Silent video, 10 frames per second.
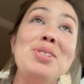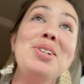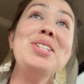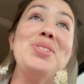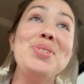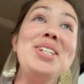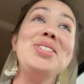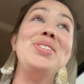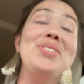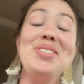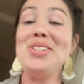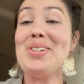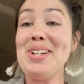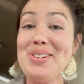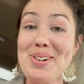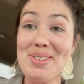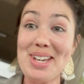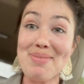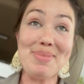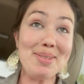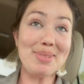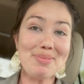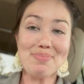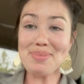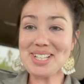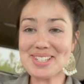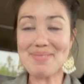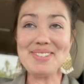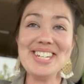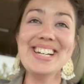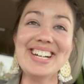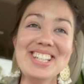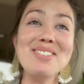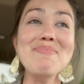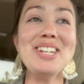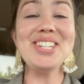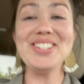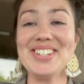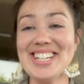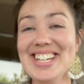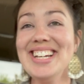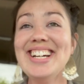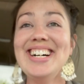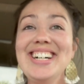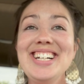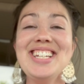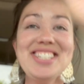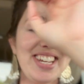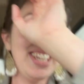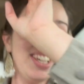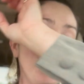33 soon, so I don't know what that might mean something. The ministry is taking